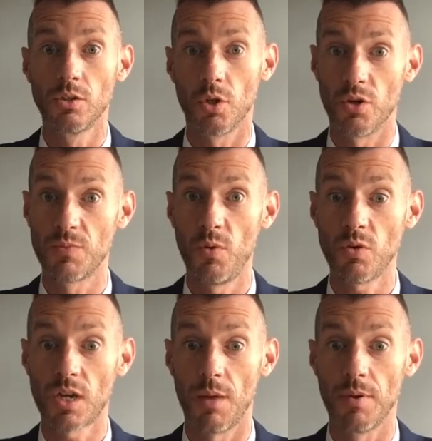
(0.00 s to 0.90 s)
join a
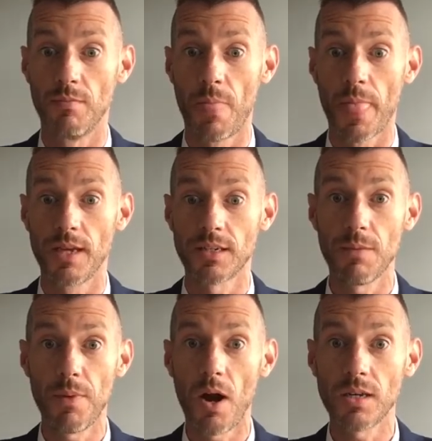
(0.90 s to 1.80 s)
sports club,
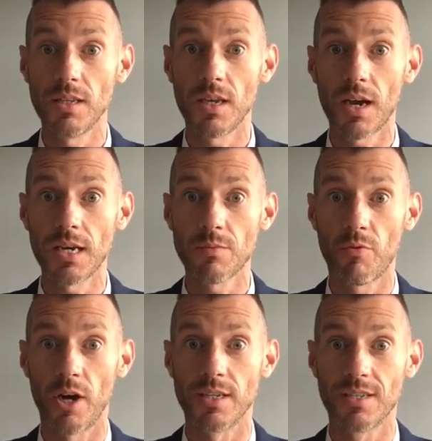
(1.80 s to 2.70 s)
take part in the Young
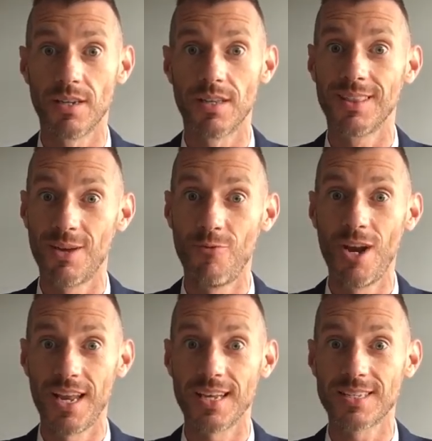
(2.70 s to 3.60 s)
Enterprise. There
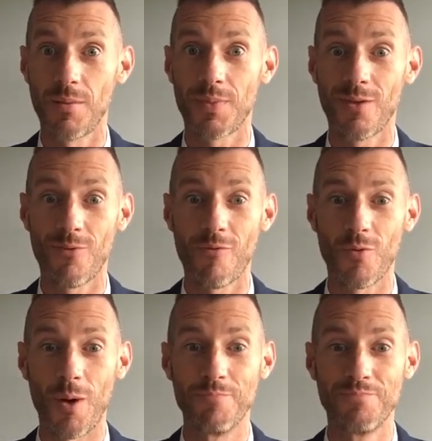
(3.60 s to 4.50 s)
really is something for
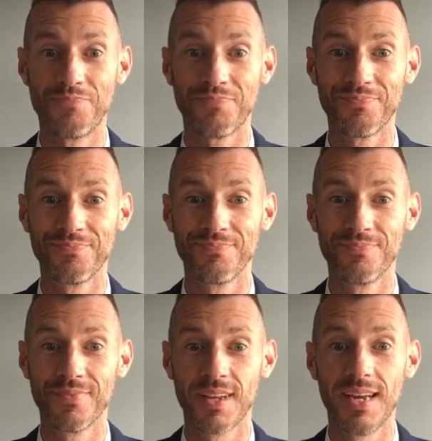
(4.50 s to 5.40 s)
everyone.
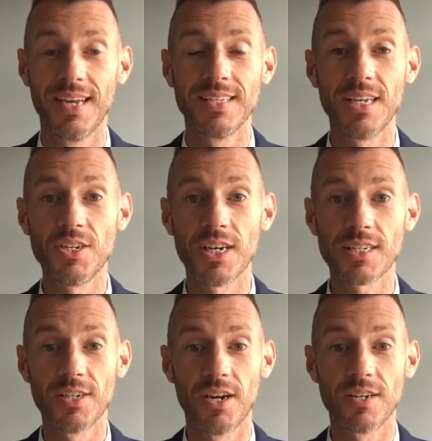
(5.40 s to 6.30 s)

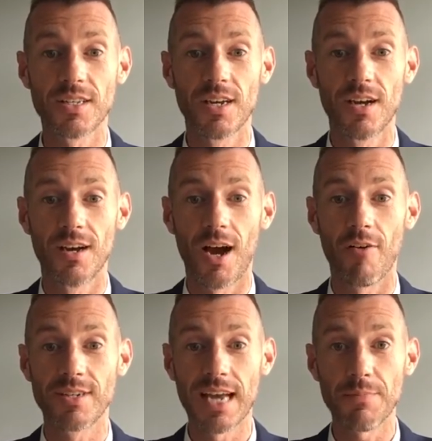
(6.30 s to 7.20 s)
CGS learners
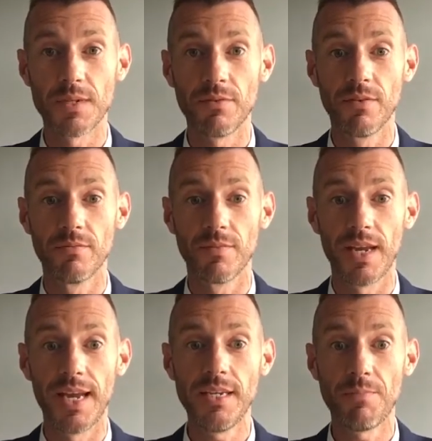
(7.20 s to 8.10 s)
are adaptive,
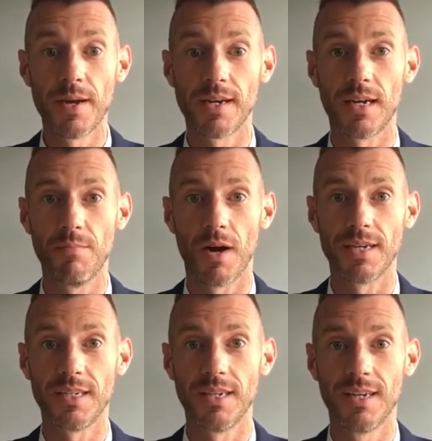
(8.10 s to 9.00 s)
independently
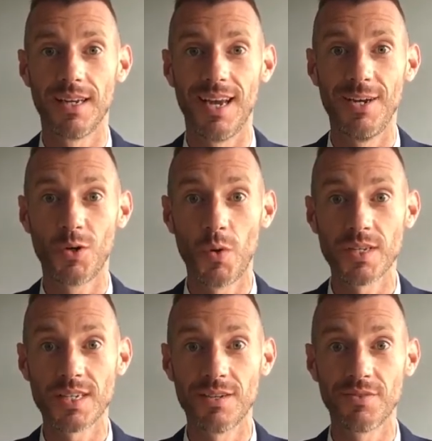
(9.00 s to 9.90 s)
minded,
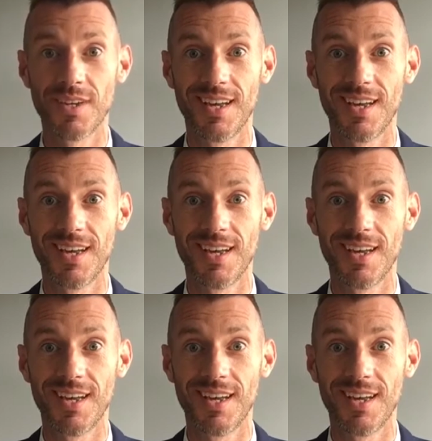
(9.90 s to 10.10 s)
inquisitive